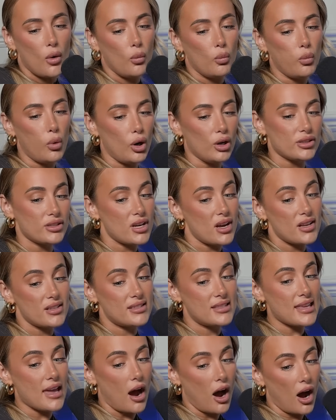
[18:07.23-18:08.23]
What
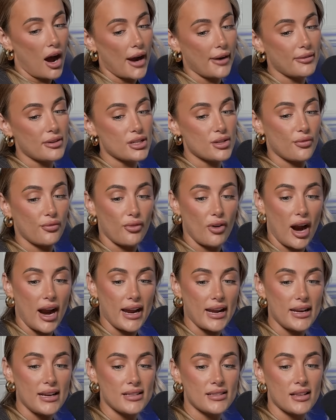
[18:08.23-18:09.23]
does the Irish
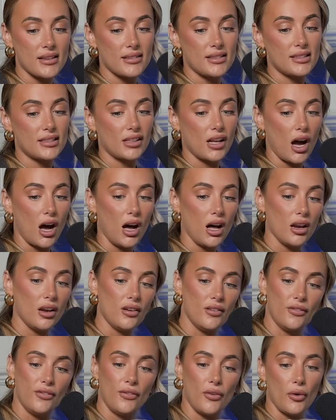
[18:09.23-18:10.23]
phrase
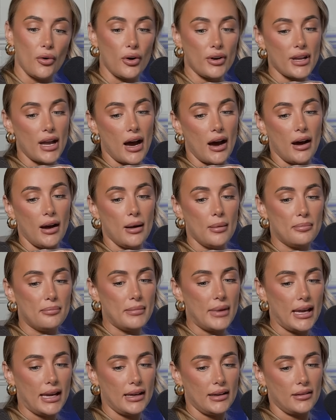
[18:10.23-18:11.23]
"scarlet for ya"
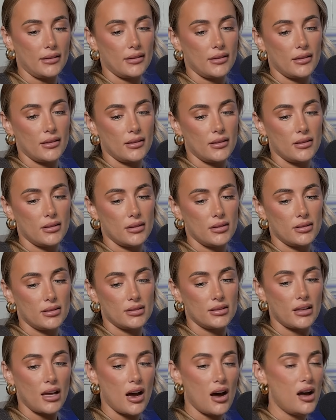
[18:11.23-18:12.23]
mean?
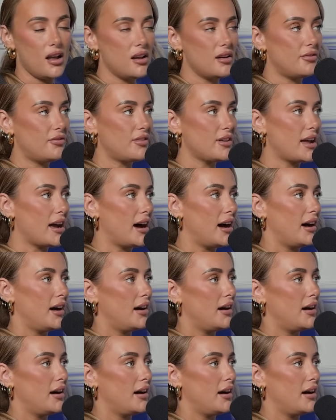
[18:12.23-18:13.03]
Scarlet for ya.